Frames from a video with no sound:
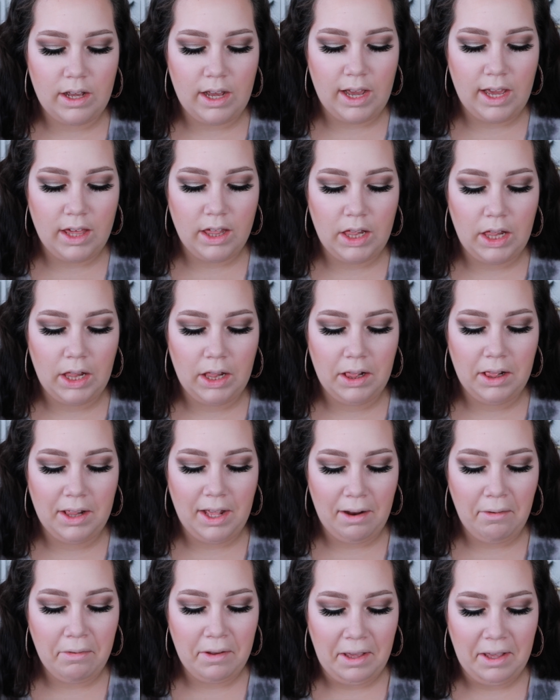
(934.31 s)
I
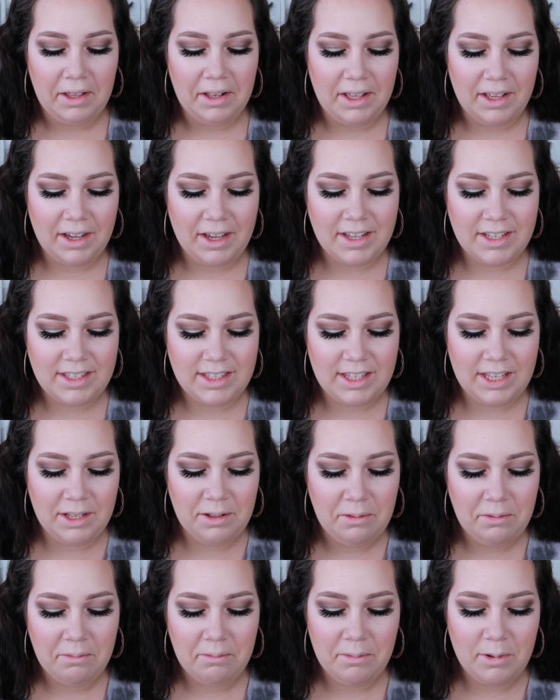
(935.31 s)
love it because
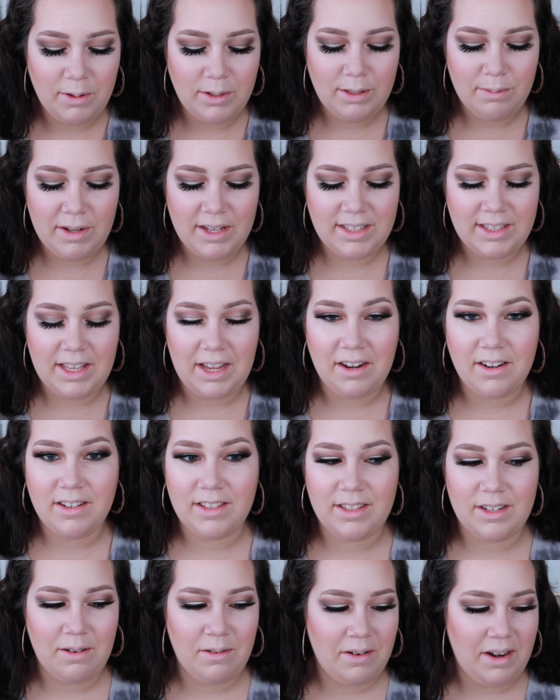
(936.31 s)
most
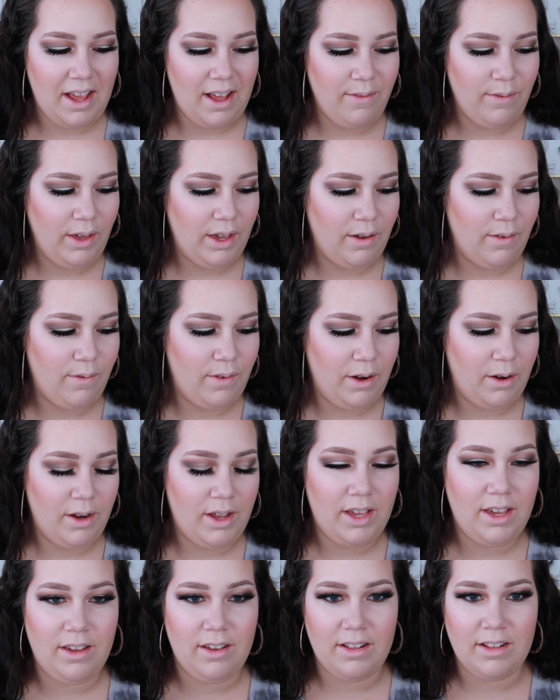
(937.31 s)
mascaras don't have like a
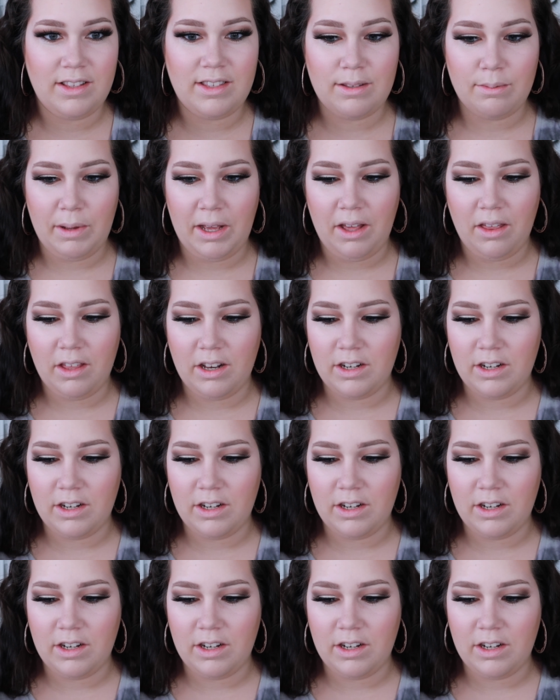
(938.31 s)
very good smell.